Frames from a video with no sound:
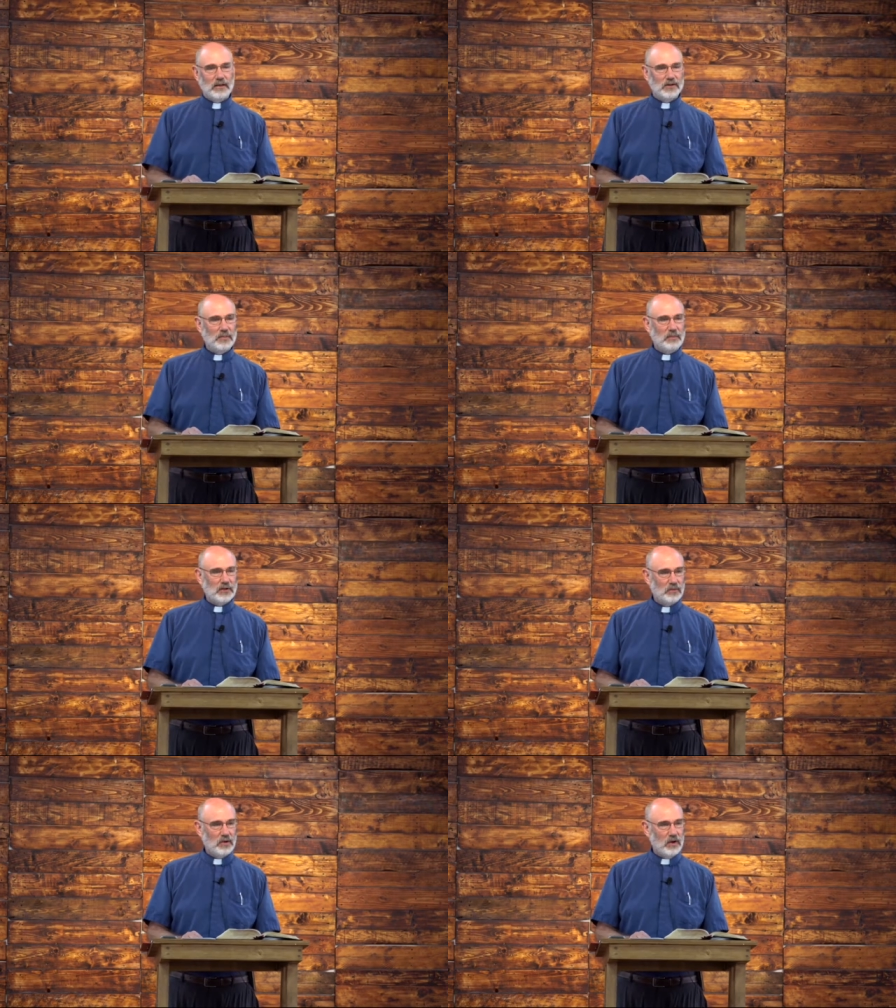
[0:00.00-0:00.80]

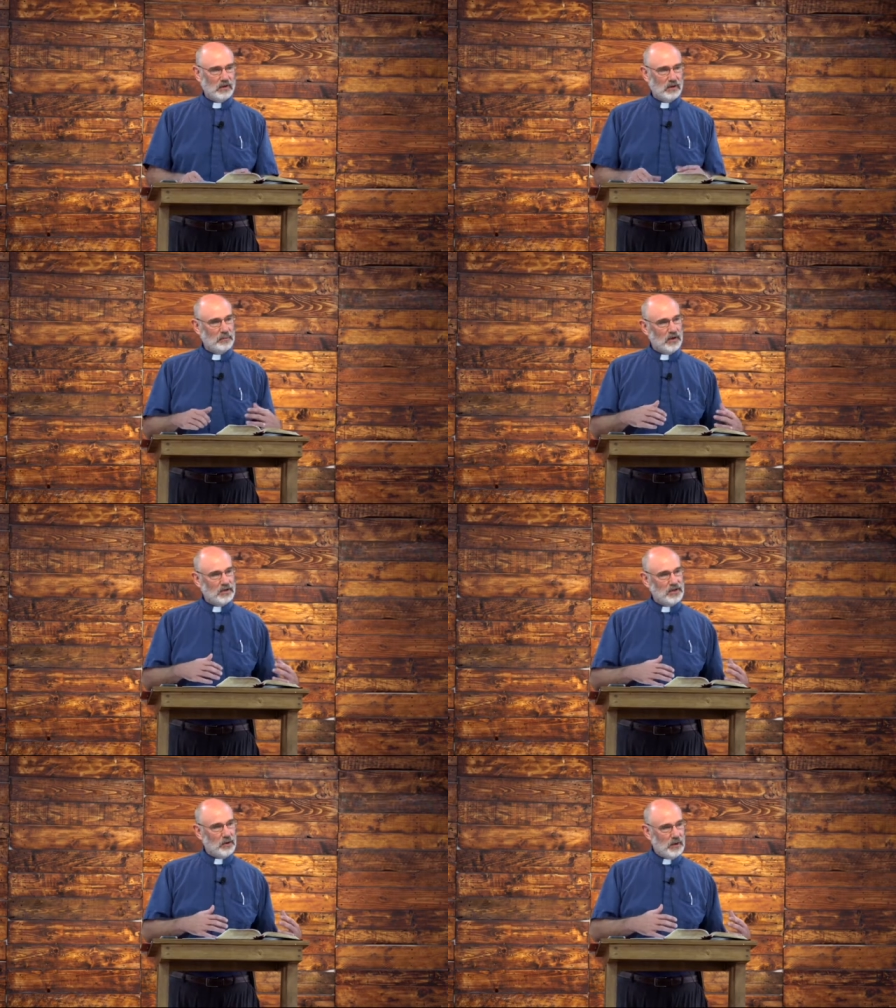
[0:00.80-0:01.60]
something's wrong. Your
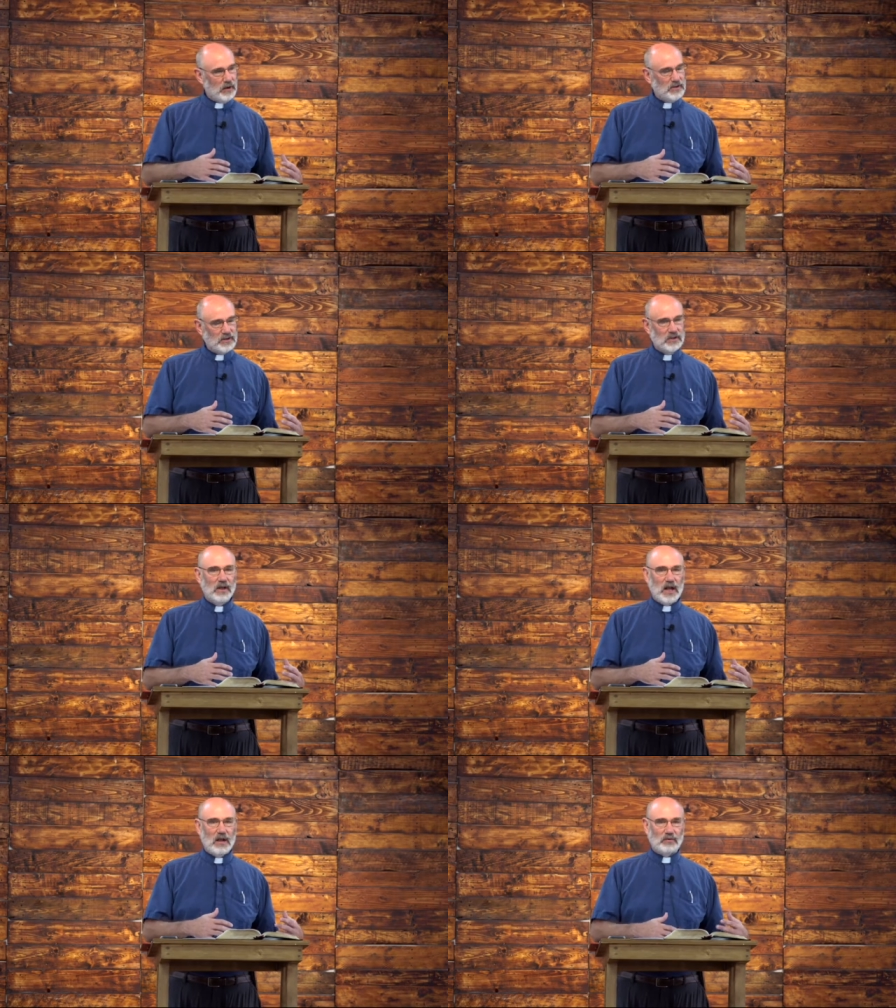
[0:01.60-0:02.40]
parents
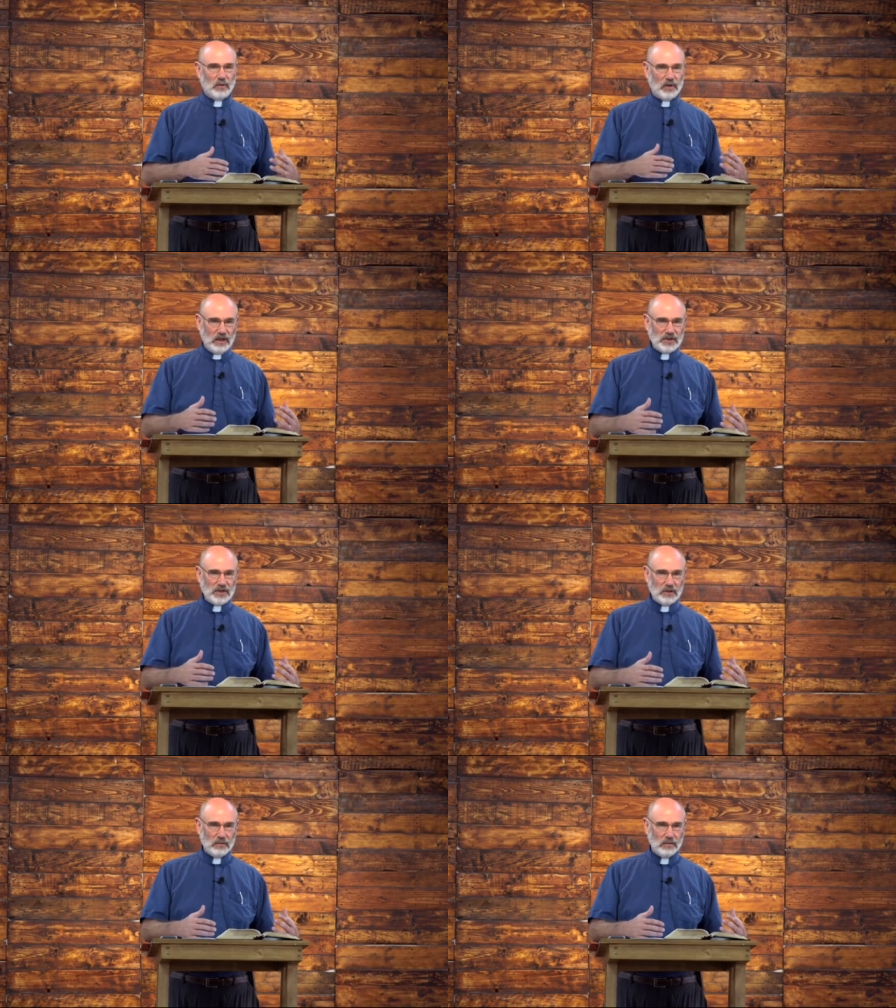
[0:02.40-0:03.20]
have to release
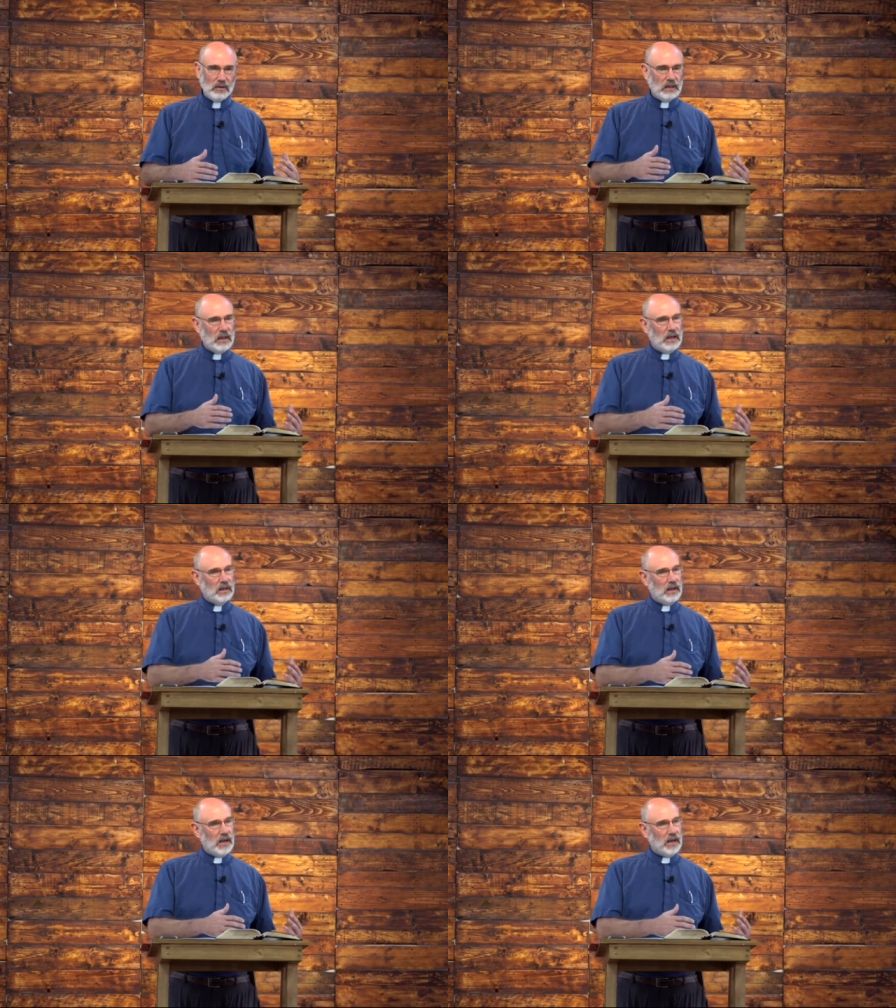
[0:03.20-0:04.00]
you,
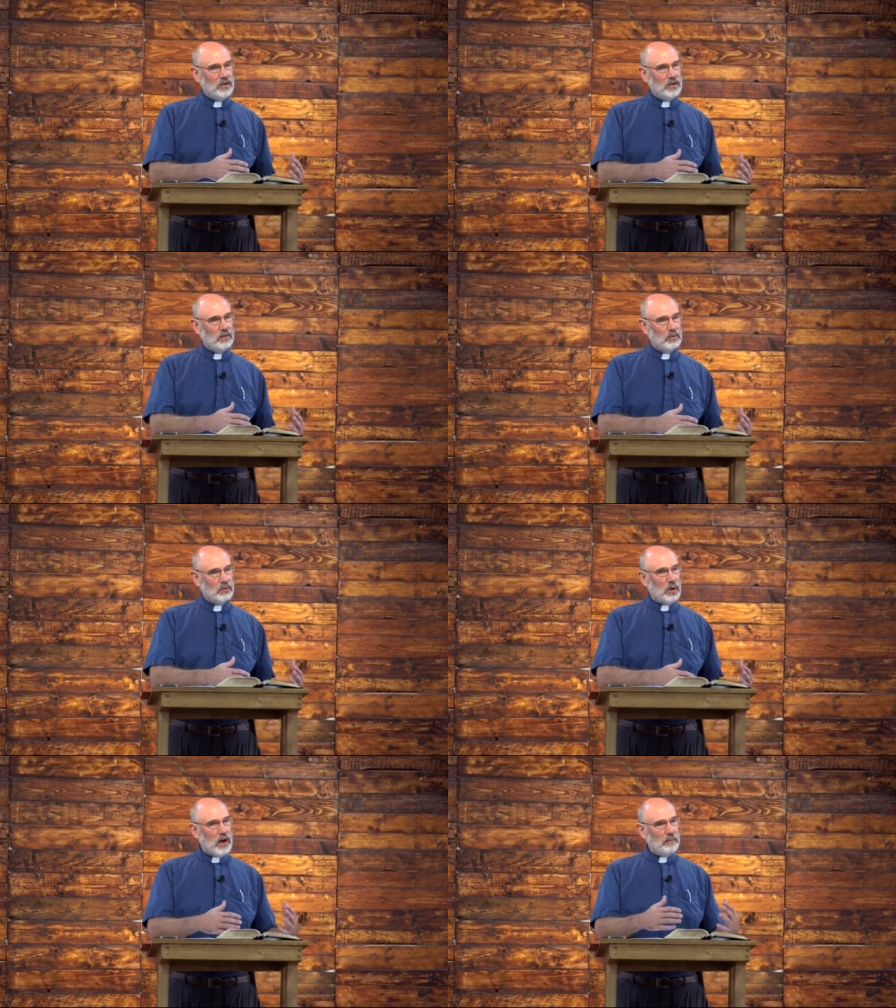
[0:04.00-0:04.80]
and you
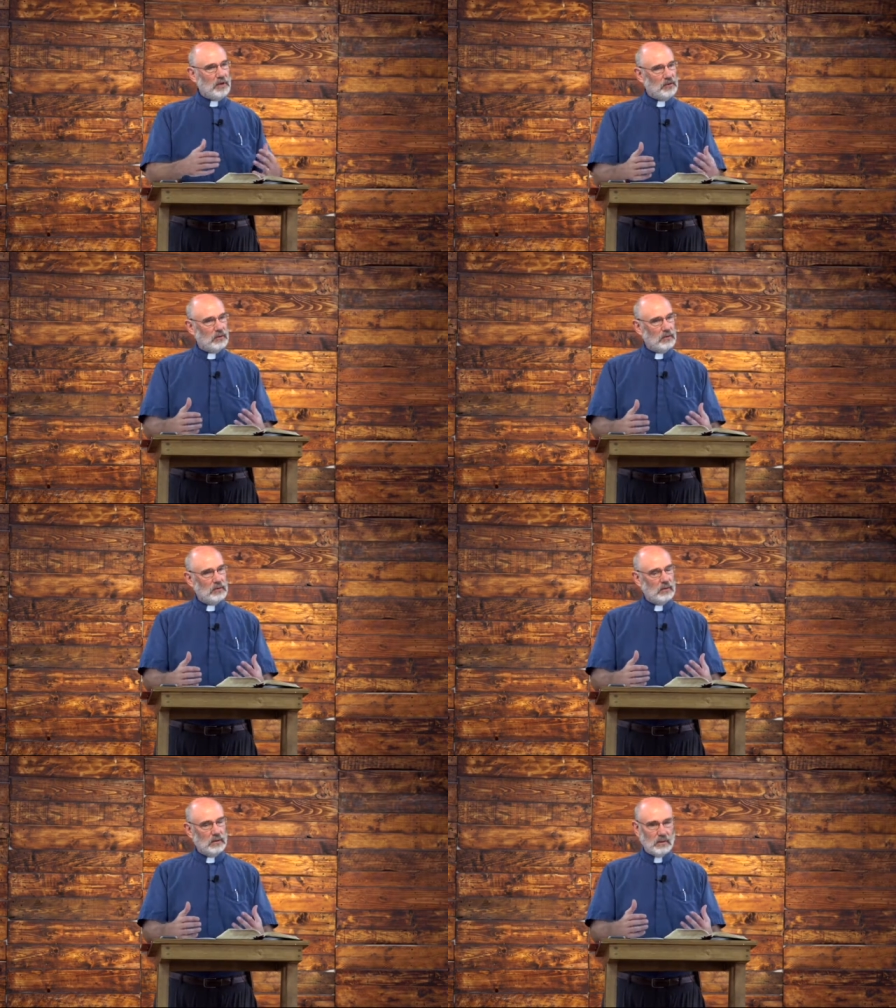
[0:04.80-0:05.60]
grow up into
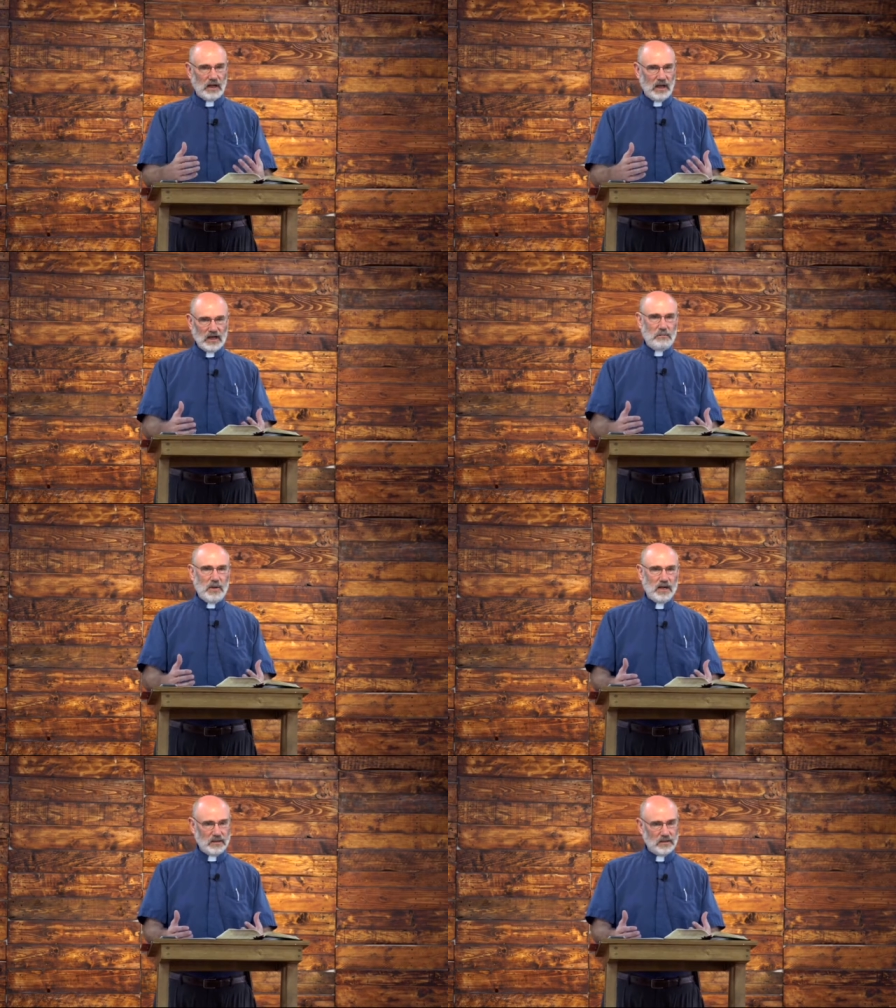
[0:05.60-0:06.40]

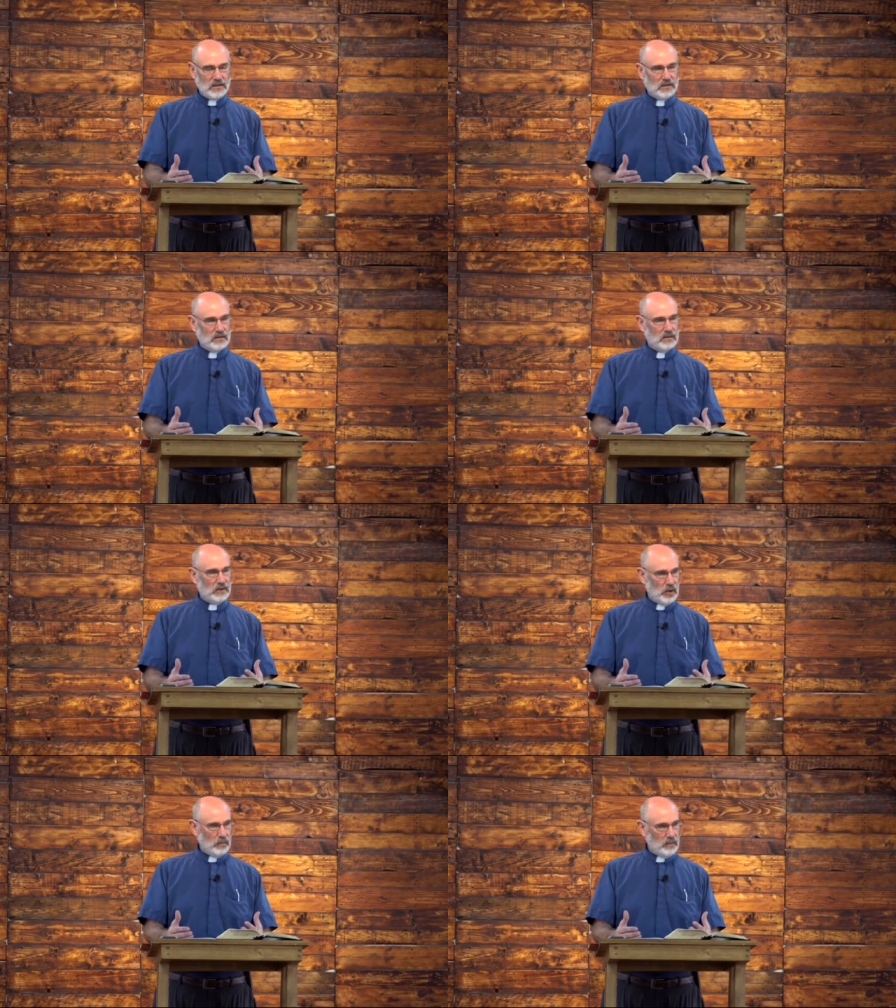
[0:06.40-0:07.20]
independent
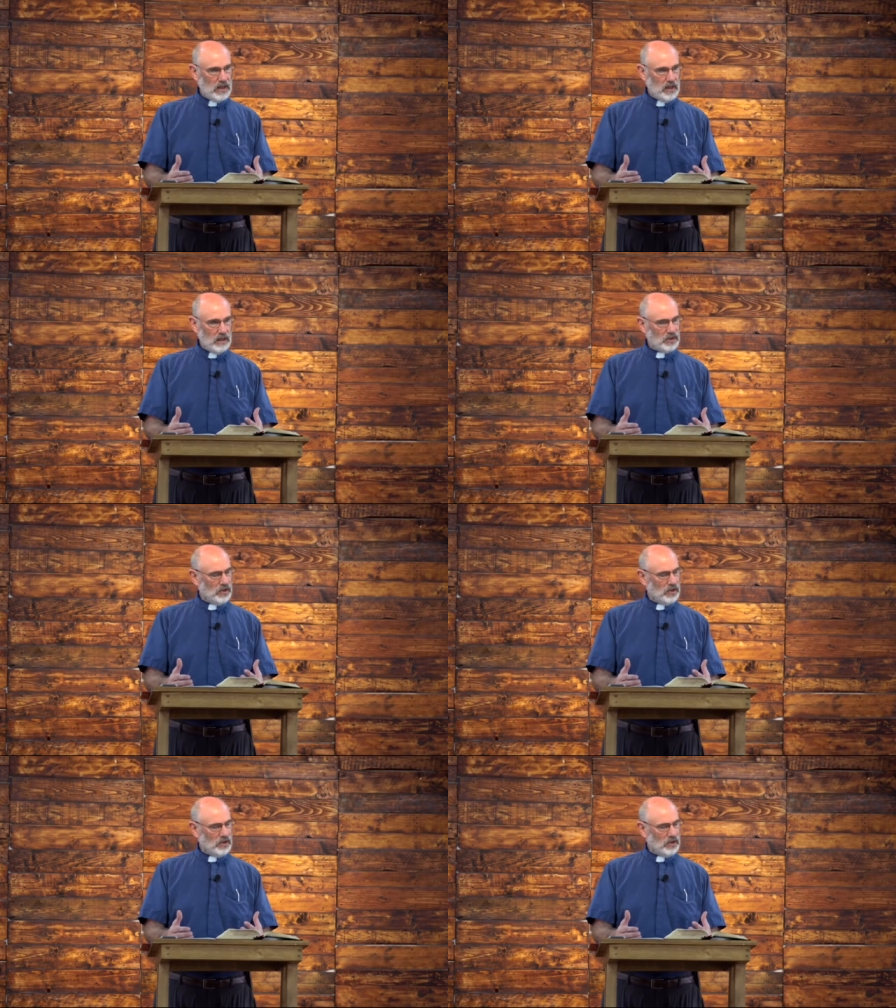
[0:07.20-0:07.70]
human beings.